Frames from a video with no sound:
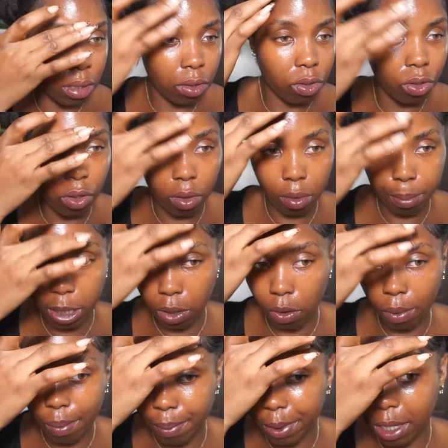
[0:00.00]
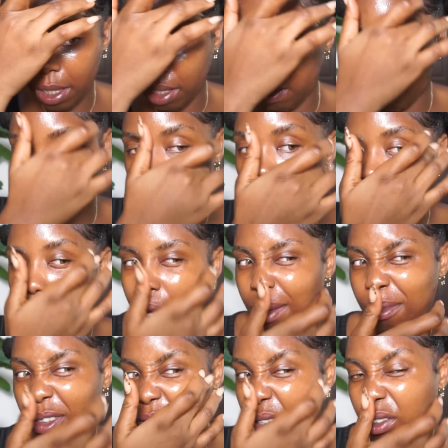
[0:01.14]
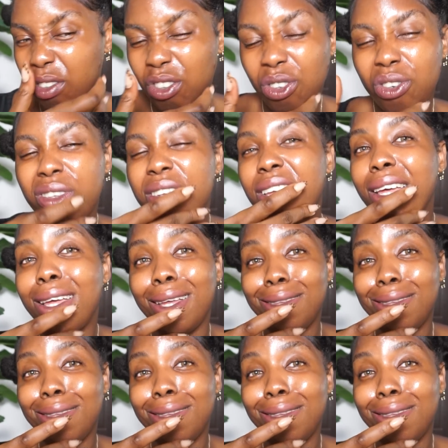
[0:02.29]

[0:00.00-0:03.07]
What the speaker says: your makeup kit, I'm just going to show you the